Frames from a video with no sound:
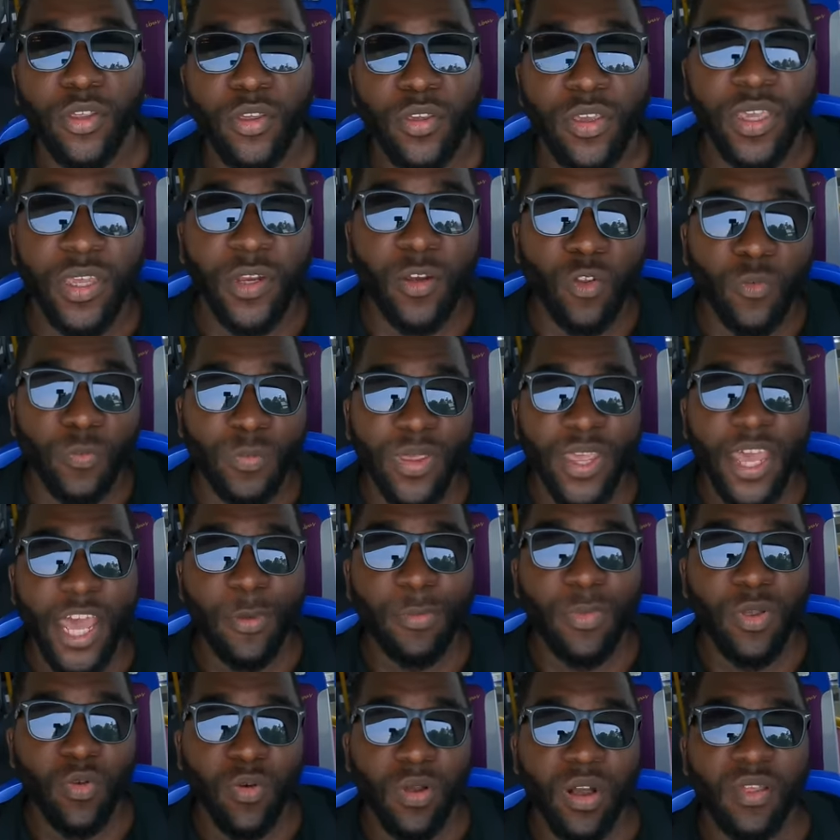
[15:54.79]
You can look
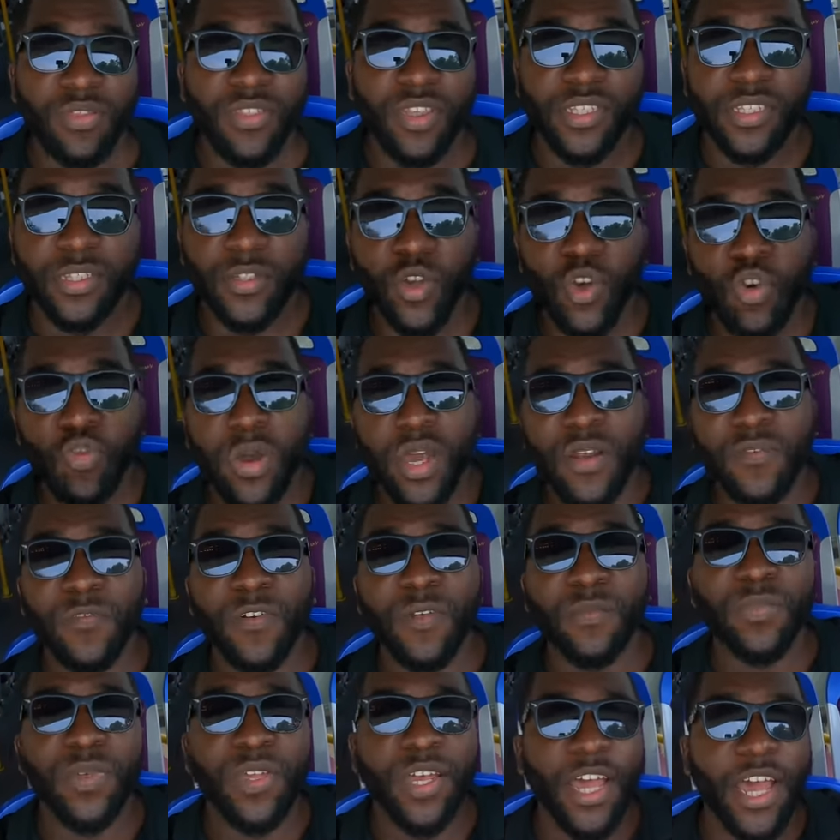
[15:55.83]
behind me. Well, there's no one
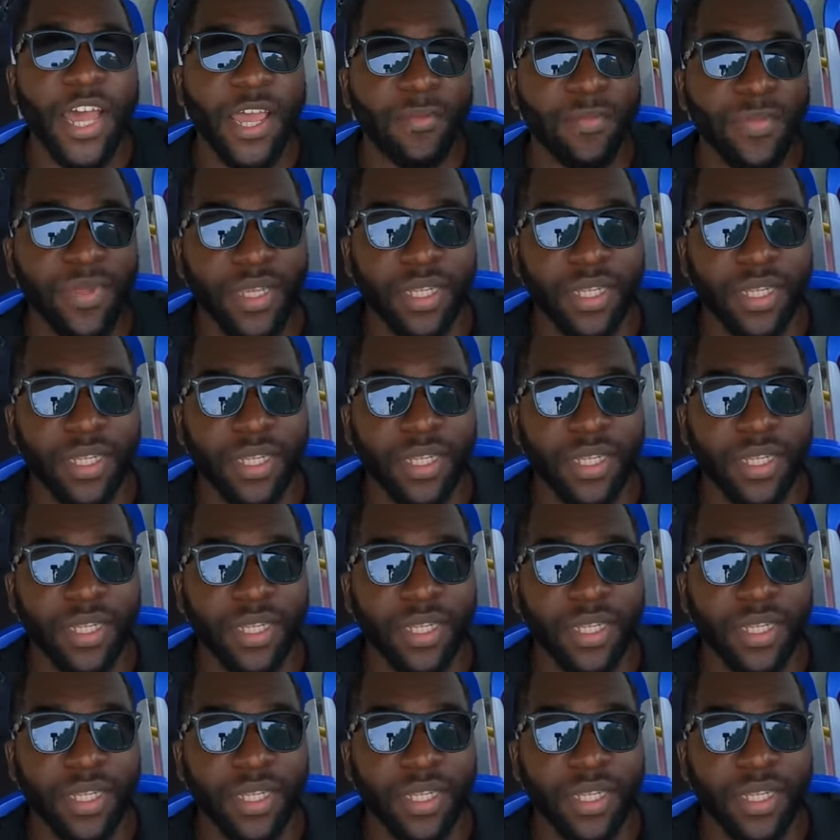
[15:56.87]
from behind